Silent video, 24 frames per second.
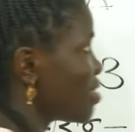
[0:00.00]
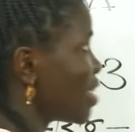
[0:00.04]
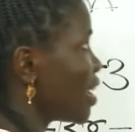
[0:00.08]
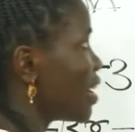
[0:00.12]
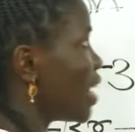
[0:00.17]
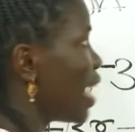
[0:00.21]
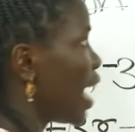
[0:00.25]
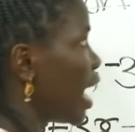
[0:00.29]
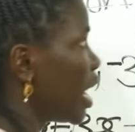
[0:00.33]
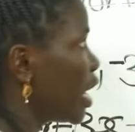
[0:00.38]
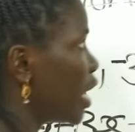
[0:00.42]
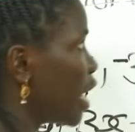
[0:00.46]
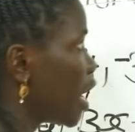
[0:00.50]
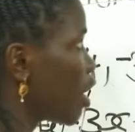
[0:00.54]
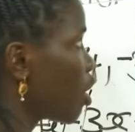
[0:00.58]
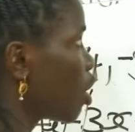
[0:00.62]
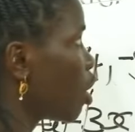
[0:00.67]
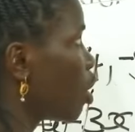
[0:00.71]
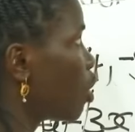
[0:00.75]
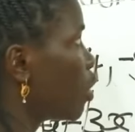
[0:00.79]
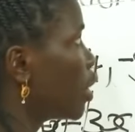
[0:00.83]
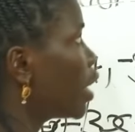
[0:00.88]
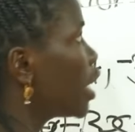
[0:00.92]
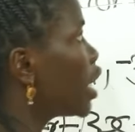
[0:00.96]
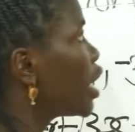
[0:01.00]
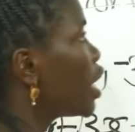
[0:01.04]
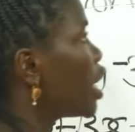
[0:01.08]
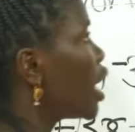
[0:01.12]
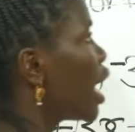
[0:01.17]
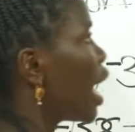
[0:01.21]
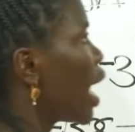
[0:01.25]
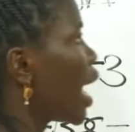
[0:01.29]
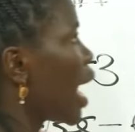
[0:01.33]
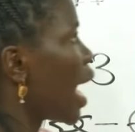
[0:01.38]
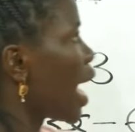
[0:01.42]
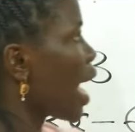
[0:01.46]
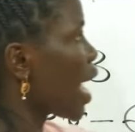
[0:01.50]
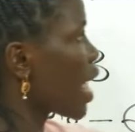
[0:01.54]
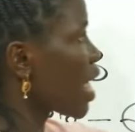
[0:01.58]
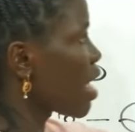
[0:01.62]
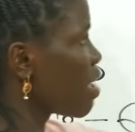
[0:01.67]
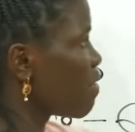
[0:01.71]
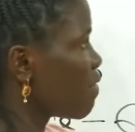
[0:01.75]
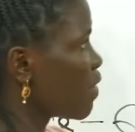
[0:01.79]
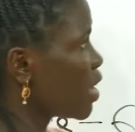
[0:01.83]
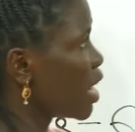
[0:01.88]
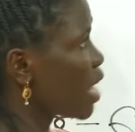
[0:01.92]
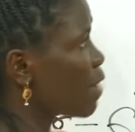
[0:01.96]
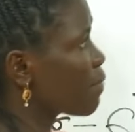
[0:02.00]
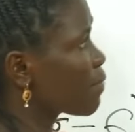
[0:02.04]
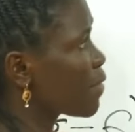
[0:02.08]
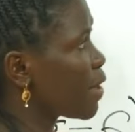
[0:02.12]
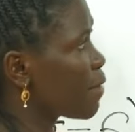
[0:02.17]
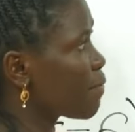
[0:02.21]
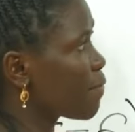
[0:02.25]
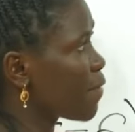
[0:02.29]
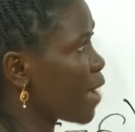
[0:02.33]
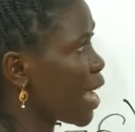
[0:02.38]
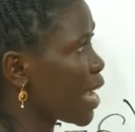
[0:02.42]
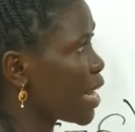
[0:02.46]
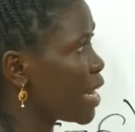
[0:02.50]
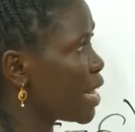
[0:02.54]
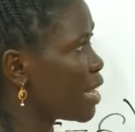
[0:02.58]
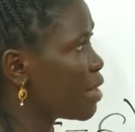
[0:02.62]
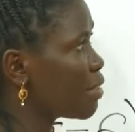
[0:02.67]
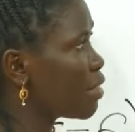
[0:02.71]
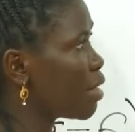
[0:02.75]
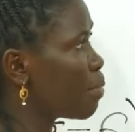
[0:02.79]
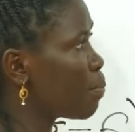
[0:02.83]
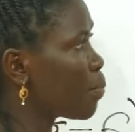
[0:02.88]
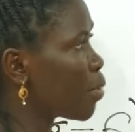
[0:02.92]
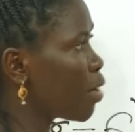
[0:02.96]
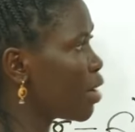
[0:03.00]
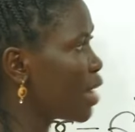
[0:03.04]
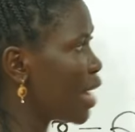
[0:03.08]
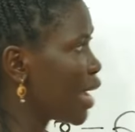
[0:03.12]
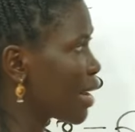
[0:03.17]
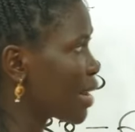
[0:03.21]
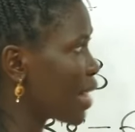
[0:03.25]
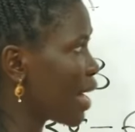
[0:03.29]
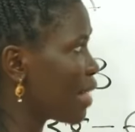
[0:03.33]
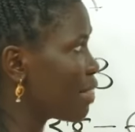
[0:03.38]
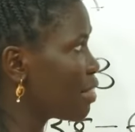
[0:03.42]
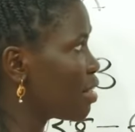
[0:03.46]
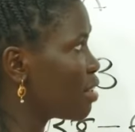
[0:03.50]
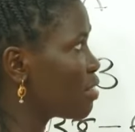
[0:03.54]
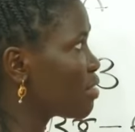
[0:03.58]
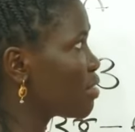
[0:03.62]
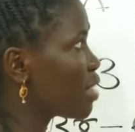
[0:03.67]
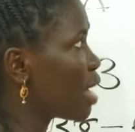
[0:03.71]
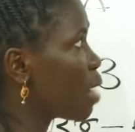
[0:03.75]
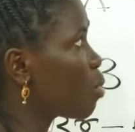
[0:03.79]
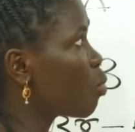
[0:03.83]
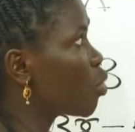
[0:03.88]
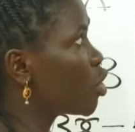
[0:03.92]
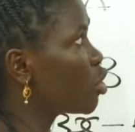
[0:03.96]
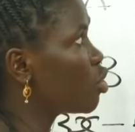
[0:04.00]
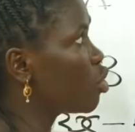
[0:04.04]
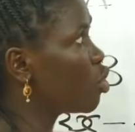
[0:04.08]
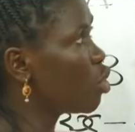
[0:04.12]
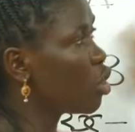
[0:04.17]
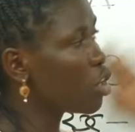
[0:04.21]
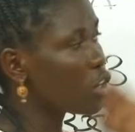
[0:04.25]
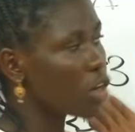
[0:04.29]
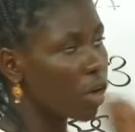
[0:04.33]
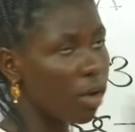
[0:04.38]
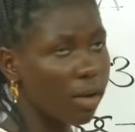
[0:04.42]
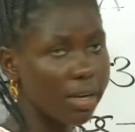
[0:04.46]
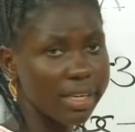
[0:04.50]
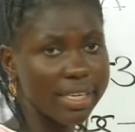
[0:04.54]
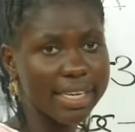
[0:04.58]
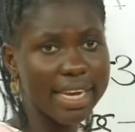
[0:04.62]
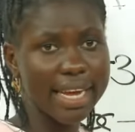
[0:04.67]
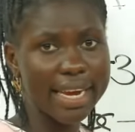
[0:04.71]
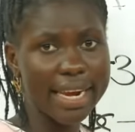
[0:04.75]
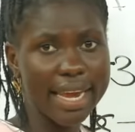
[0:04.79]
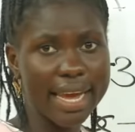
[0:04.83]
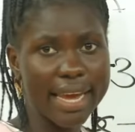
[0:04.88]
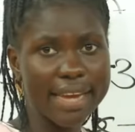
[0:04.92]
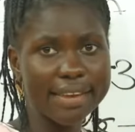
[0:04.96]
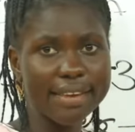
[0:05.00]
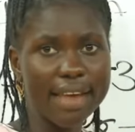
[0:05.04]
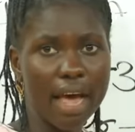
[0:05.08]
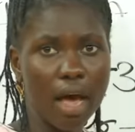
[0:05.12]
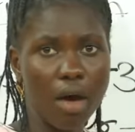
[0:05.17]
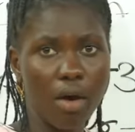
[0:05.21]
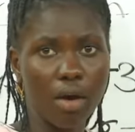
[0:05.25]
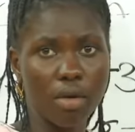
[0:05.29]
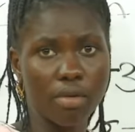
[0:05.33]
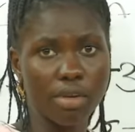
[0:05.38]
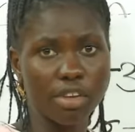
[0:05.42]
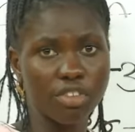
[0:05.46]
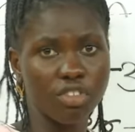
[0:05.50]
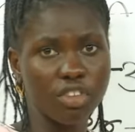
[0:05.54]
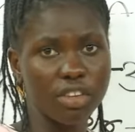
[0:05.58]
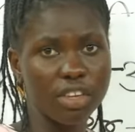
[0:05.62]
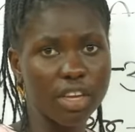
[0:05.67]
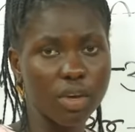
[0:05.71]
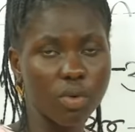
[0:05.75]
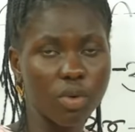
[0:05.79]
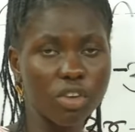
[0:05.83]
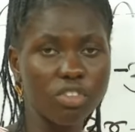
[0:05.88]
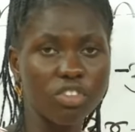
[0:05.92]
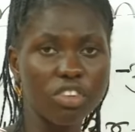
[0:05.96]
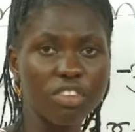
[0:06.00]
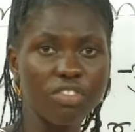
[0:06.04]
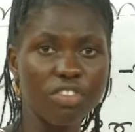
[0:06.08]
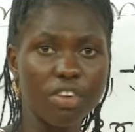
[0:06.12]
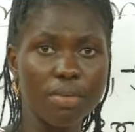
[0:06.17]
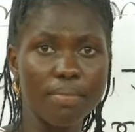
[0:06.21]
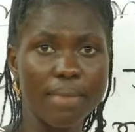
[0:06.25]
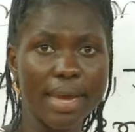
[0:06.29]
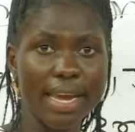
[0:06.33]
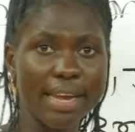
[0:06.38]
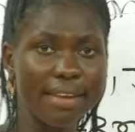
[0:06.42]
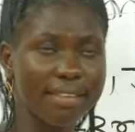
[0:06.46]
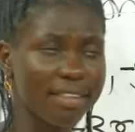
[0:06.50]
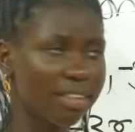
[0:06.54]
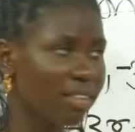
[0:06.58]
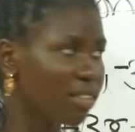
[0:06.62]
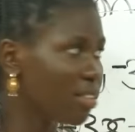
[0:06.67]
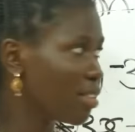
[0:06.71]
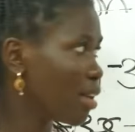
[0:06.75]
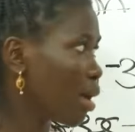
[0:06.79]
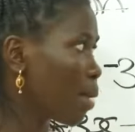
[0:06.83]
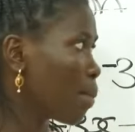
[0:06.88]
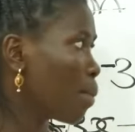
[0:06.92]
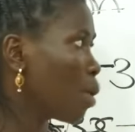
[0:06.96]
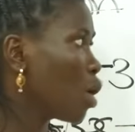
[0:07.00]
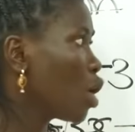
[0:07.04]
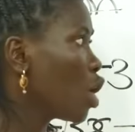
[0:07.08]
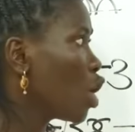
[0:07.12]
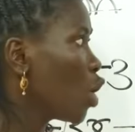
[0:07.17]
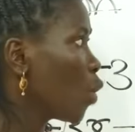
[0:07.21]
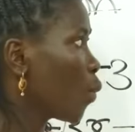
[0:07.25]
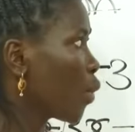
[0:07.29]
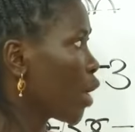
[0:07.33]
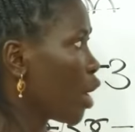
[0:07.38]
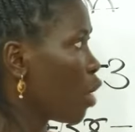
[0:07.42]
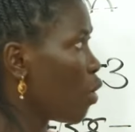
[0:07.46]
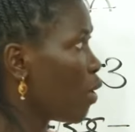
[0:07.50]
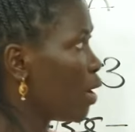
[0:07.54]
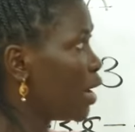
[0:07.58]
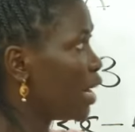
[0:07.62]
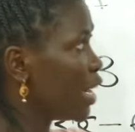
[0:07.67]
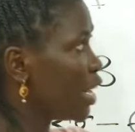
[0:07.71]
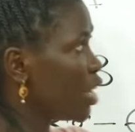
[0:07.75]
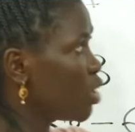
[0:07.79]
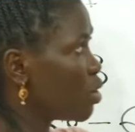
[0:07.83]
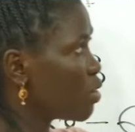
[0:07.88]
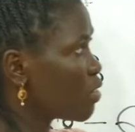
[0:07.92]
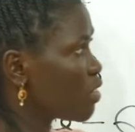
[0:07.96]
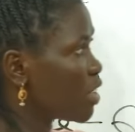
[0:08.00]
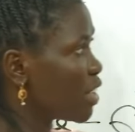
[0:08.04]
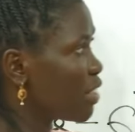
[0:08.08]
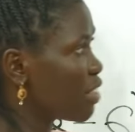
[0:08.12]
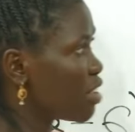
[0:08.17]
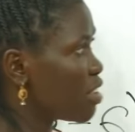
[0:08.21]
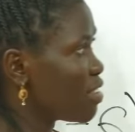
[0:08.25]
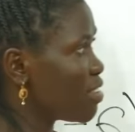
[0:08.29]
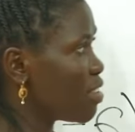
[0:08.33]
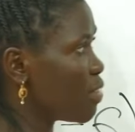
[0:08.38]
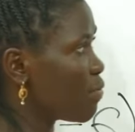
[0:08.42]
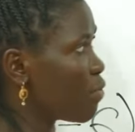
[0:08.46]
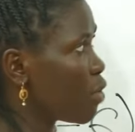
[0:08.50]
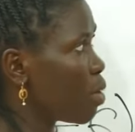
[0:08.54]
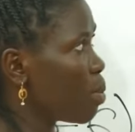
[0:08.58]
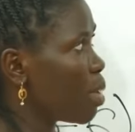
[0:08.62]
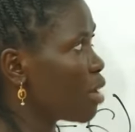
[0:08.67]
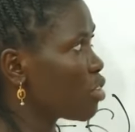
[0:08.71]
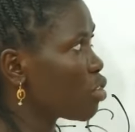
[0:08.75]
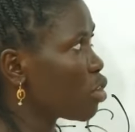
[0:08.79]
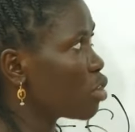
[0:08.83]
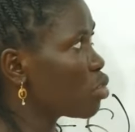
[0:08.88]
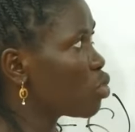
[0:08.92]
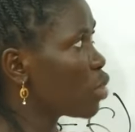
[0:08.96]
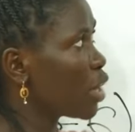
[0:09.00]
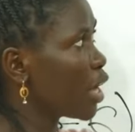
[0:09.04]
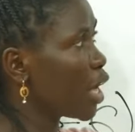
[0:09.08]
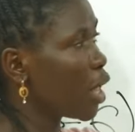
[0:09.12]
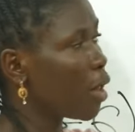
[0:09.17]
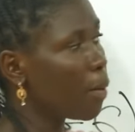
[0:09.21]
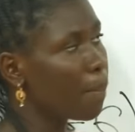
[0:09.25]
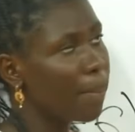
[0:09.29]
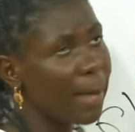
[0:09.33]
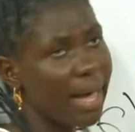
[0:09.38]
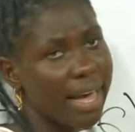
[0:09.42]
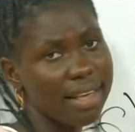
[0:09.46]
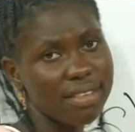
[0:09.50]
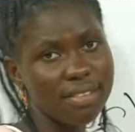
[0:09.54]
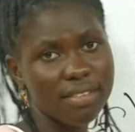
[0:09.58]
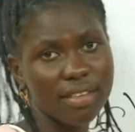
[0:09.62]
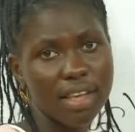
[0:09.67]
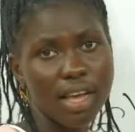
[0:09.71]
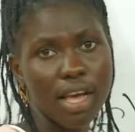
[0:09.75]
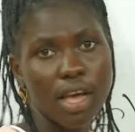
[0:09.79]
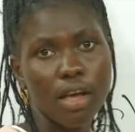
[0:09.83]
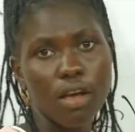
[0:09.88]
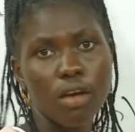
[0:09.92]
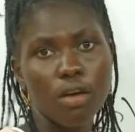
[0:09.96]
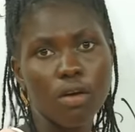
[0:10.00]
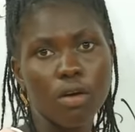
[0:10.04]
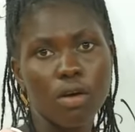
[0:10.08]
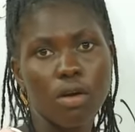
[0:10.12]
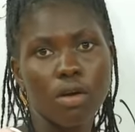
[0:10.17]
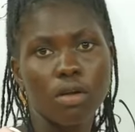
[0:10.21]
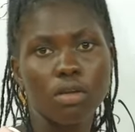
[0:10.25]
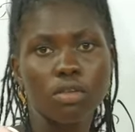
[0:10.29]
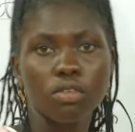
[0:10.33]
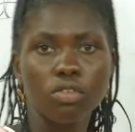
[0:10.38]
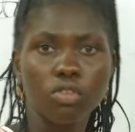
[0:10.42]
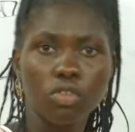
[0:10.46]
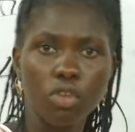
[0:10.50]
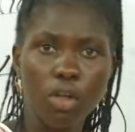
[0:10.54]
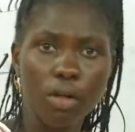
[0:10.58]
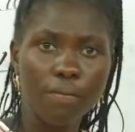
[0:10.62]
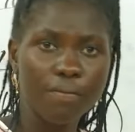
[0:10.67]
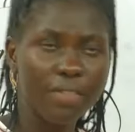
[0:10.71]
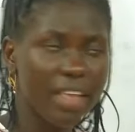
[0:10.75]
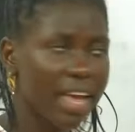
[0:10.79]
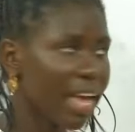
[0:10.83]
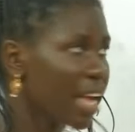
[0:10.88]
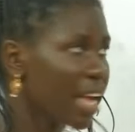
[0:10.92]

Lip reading: said earlier on, even after finding the product and the sum, we do not alternate our question. The questions remain the same. We're only using this information to help us solve the